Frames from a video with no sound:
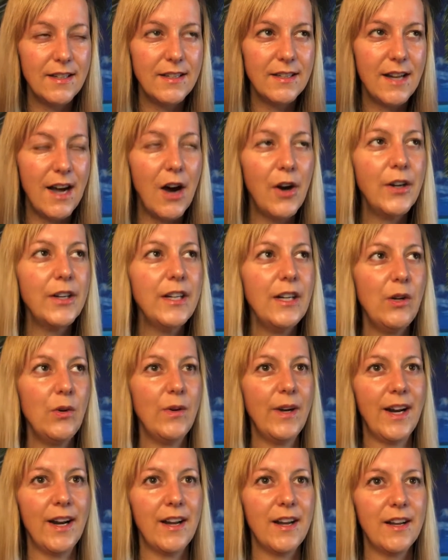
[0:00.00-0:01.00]

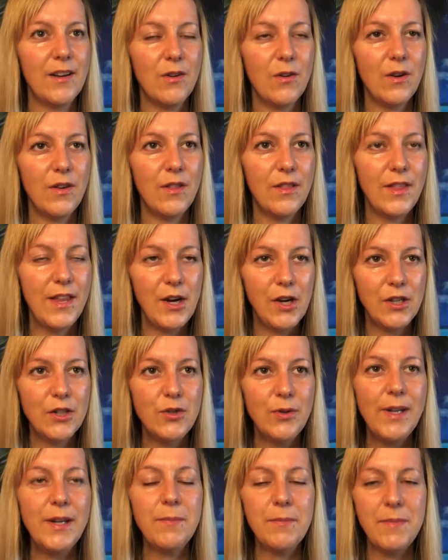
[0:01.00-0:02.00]
arguing their
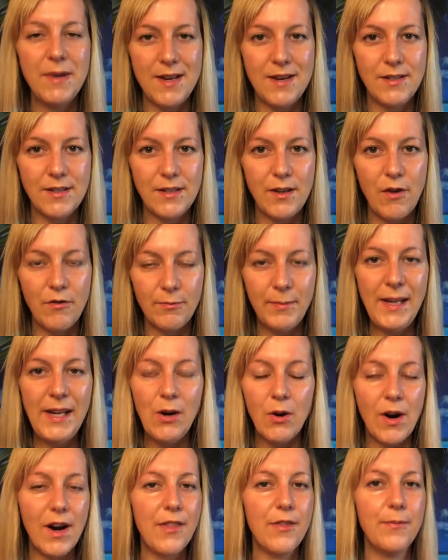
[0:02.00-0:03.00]
treatment of me
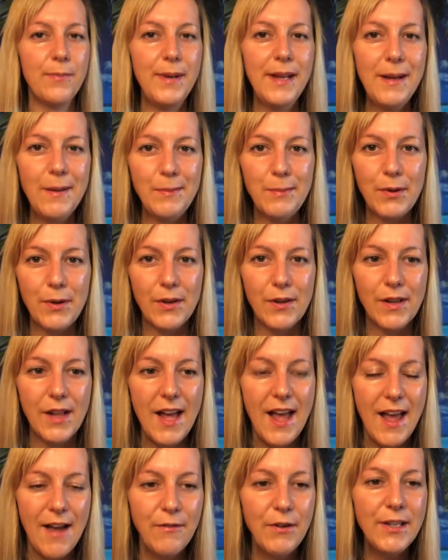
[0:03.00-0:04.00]
or other people,
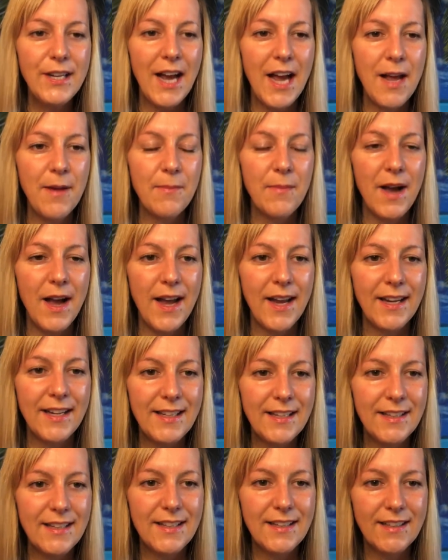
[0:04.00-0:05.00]
every time I
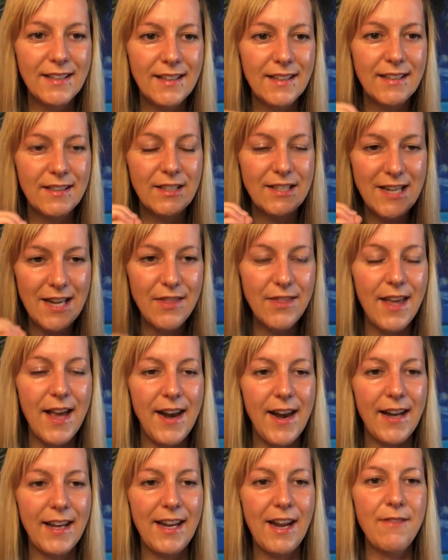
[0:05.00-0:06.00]
did that,
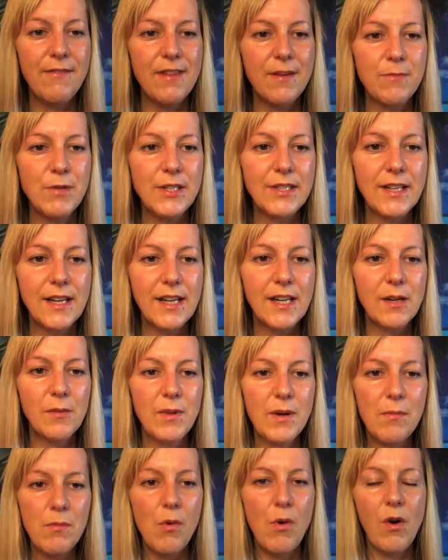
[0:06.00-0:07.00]
I gave them just a little
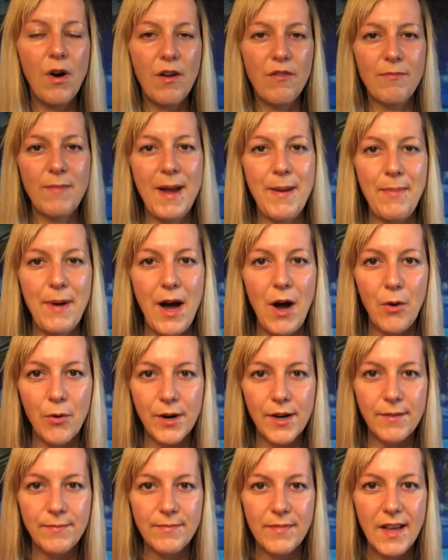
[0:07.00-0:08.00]
bit more of my
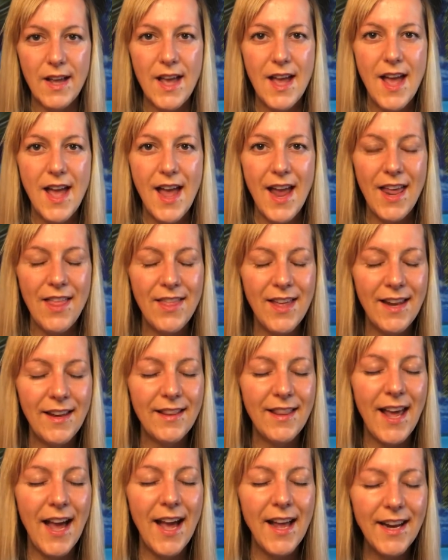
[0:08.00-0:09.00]
power. And then
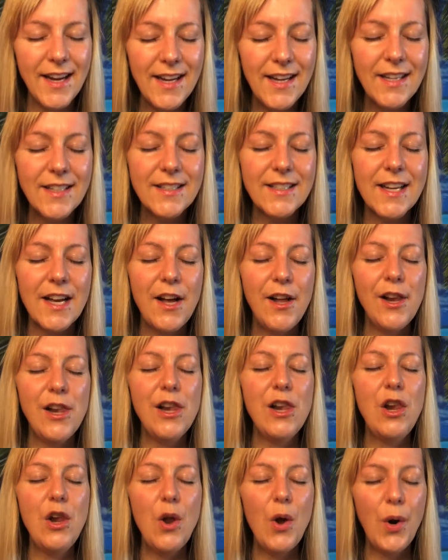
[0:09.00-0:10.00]
that is a
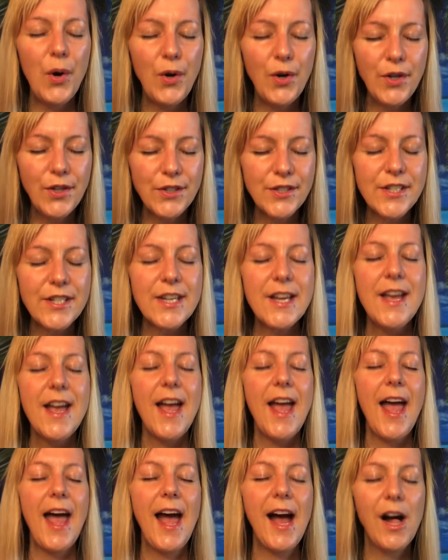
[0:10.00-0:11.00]
learned
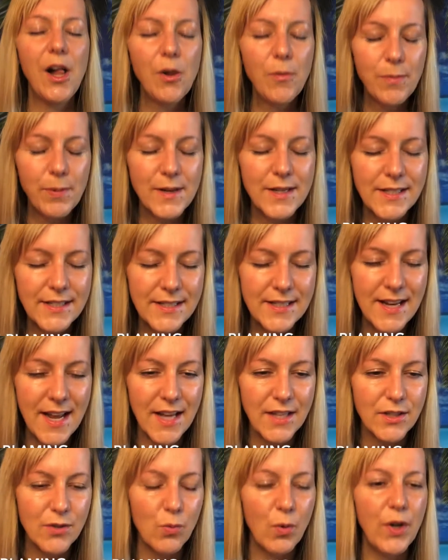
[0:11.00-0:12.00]

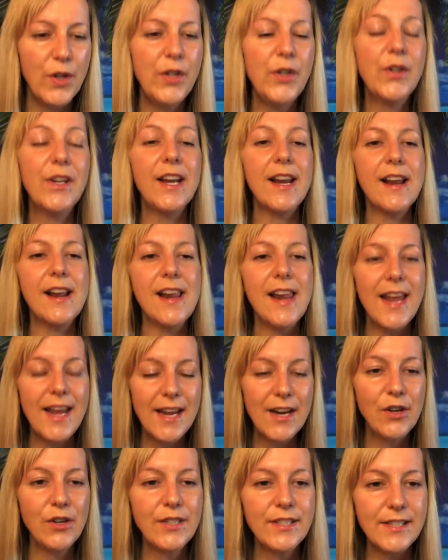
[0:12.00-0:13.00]
helplessness, where you can
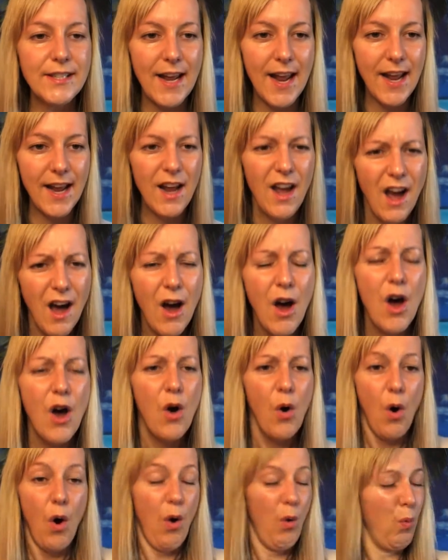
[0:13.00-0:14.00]
later say,
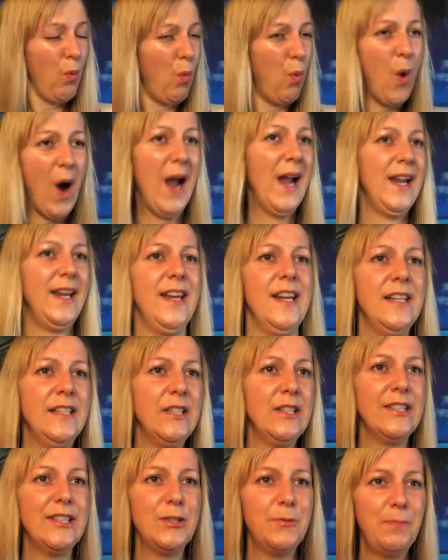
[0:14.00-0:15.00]
why didn't
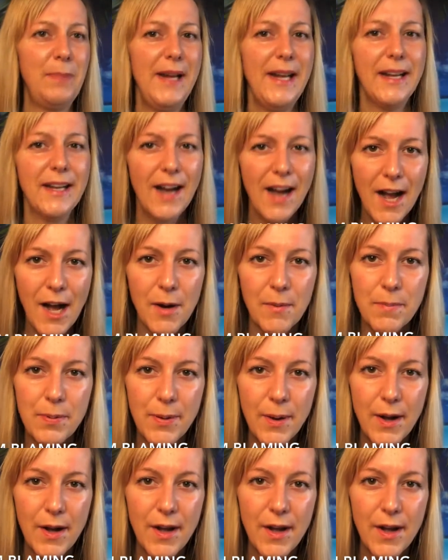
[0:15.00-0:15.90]
you speak up?